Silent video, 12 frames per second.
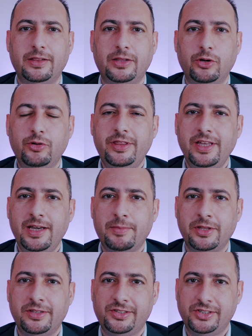The good thing
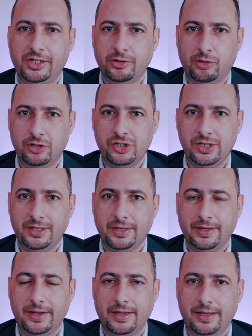about this technology
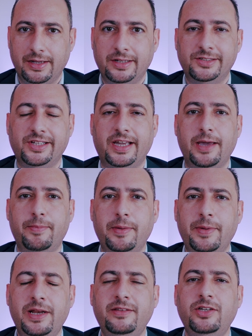is the
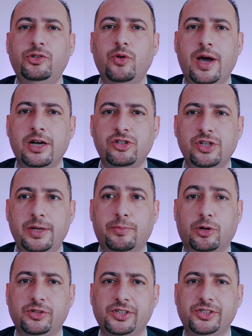capability to actually
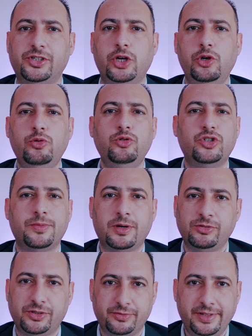process huge
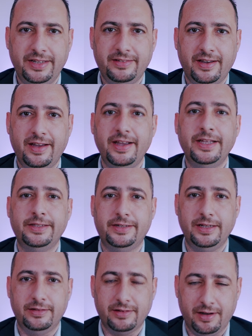amounts of data in
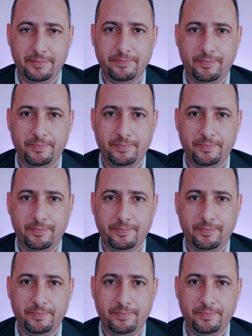real time.